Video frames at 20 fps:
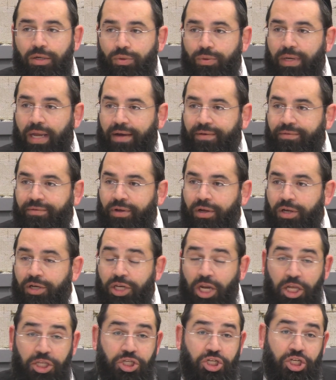lulav,
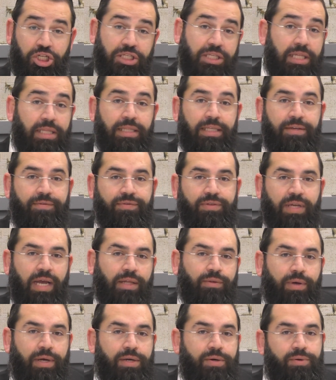not just the leaves. How
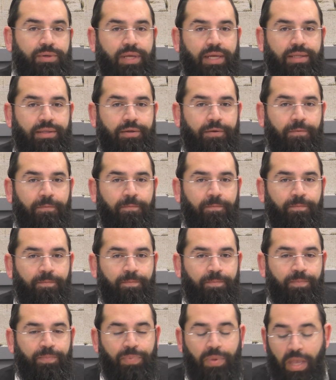do I know that?
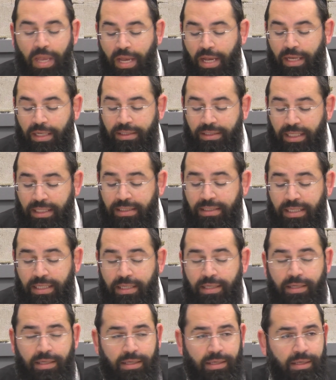Says
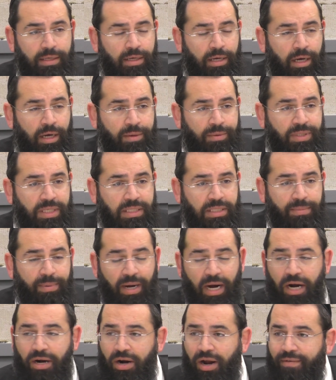the
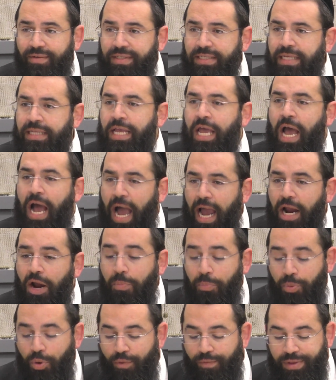Gemara, Rava said, I
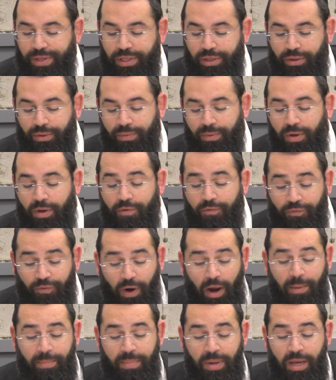could prove it to you
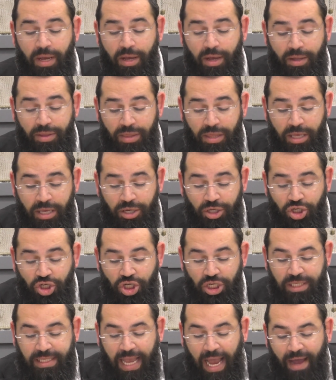from the
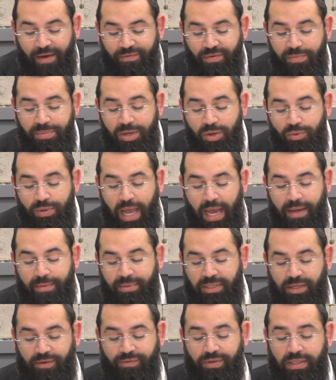Shita of Rabbi Yehuda
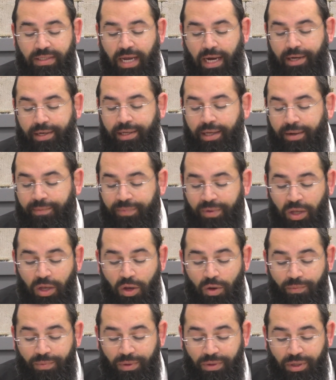himself, the Tanya.
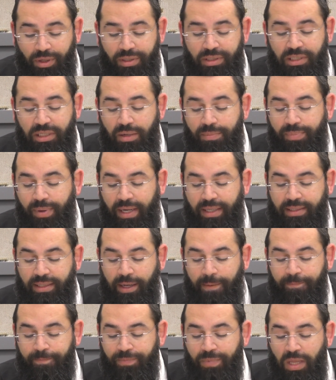We learned in the Braita,